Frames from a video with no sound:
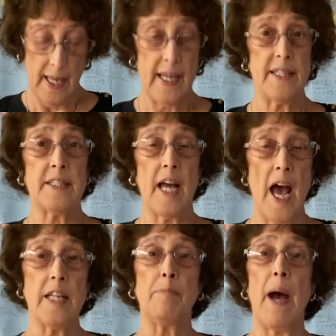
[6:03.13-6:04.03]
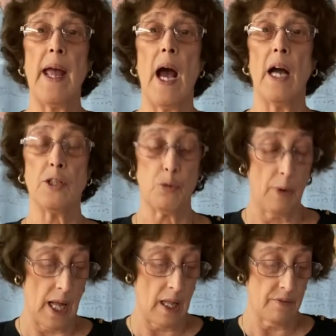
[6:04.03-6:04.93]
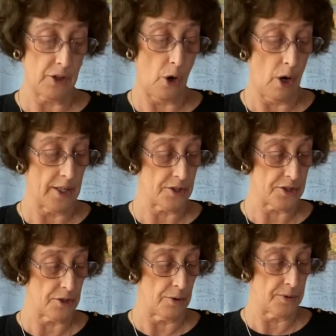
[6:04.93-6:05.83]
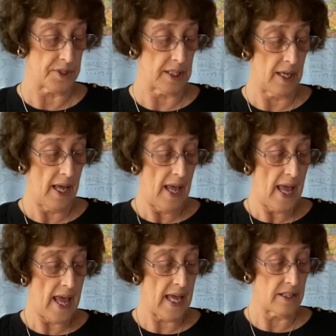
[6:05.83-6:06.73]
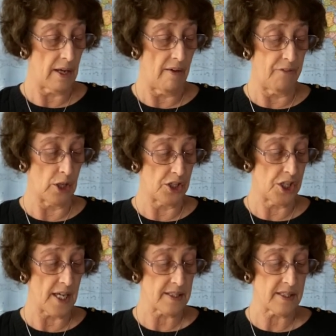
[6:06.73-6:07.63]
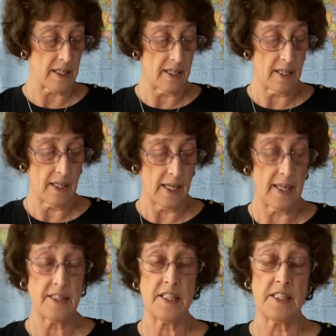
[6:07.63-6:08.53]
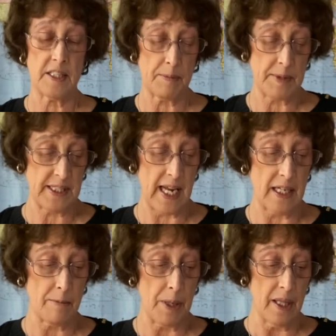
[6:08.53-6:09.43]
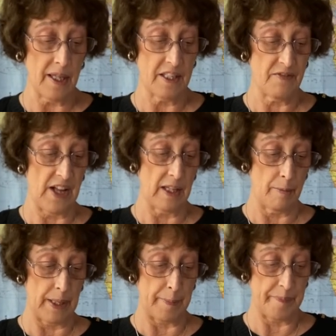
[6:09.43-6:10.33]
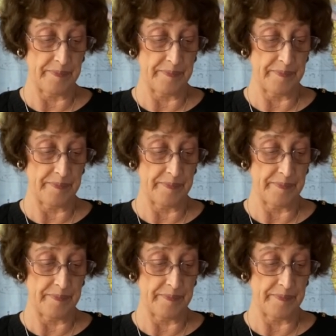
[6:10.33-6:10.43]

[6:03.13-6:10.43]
is guided by our 12 cornerstones and for just and sustainable development.